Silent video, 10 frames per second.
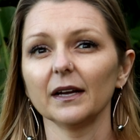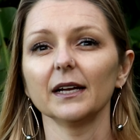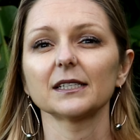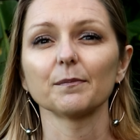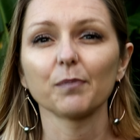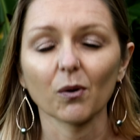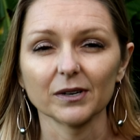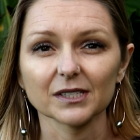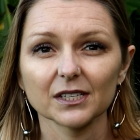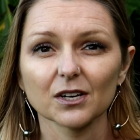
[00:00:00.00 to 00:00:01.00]
It's
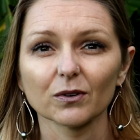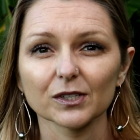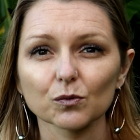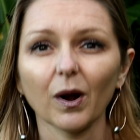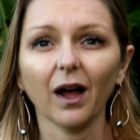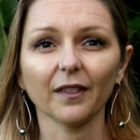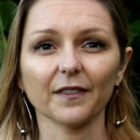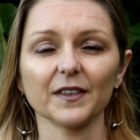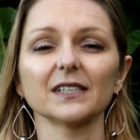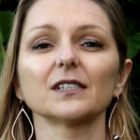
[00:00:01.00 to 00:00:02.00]
important to note as well
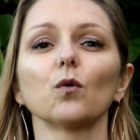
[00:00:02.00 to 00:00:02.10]
that this is